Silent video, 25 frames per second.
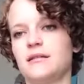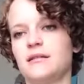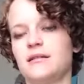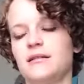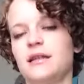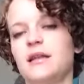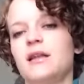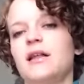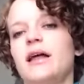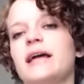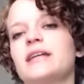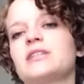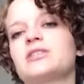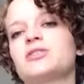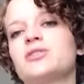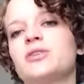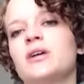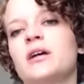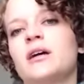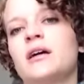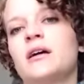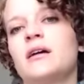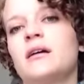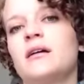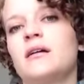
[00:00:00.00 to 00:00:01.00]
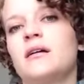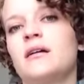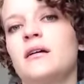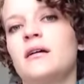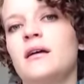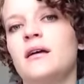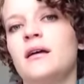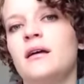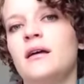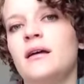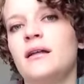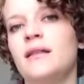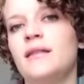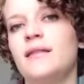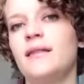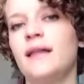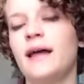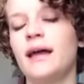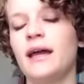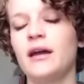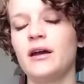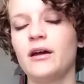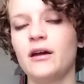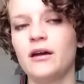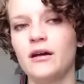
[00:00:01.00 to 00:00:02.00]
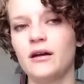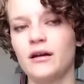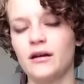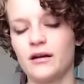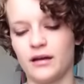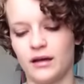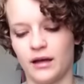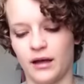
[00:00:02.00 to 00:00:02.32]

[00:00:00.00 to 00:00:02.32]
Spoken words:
little extra layer.